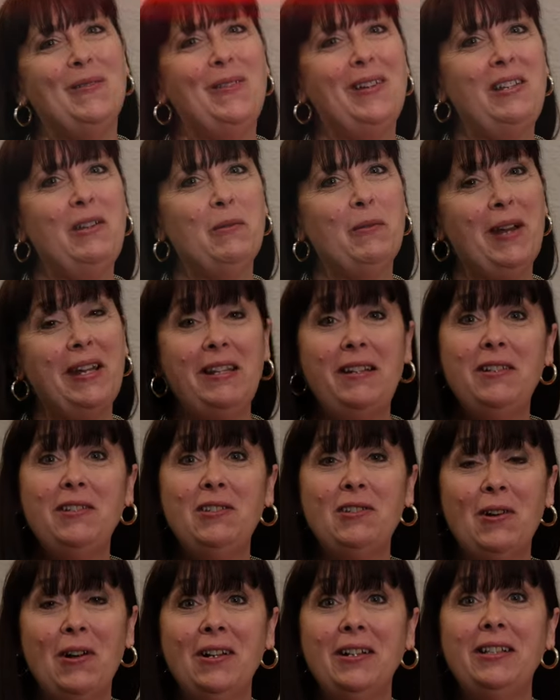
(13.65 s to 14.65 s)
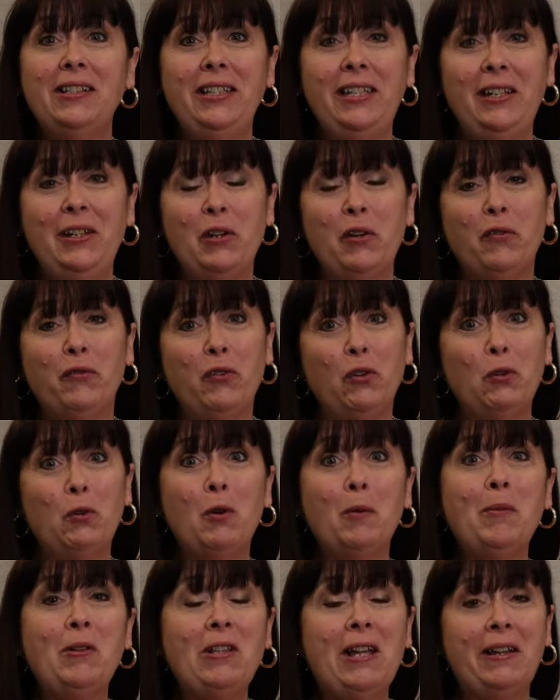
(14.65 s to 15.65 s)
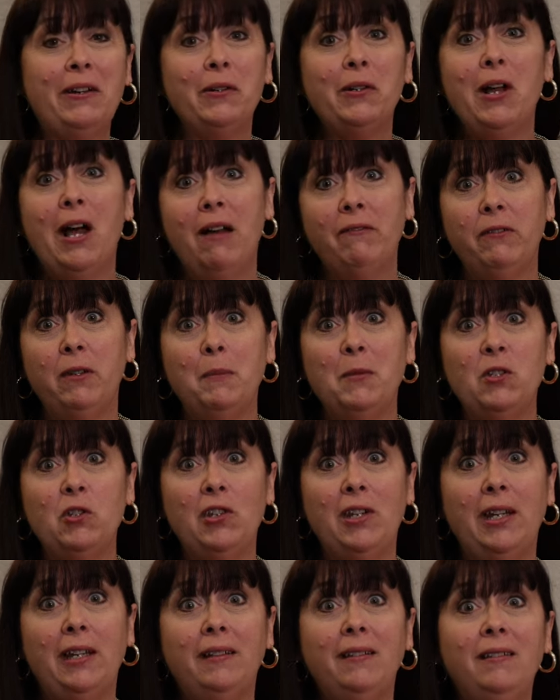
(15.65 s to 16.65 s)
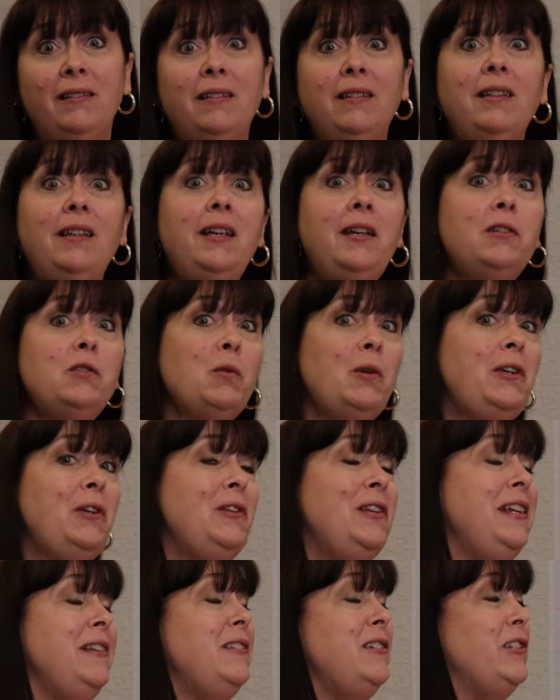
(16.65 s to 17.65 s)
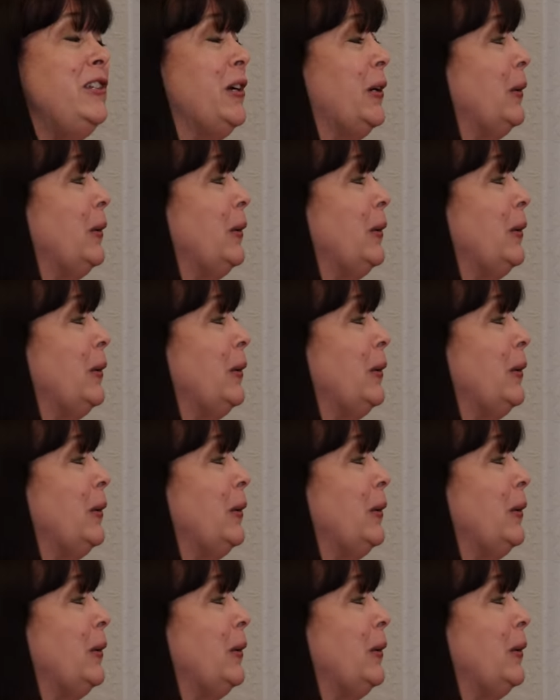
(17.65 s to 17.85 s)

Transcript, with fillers: When you're ready to start cleaning your Fulgor Milano coffee machine, here's what you need to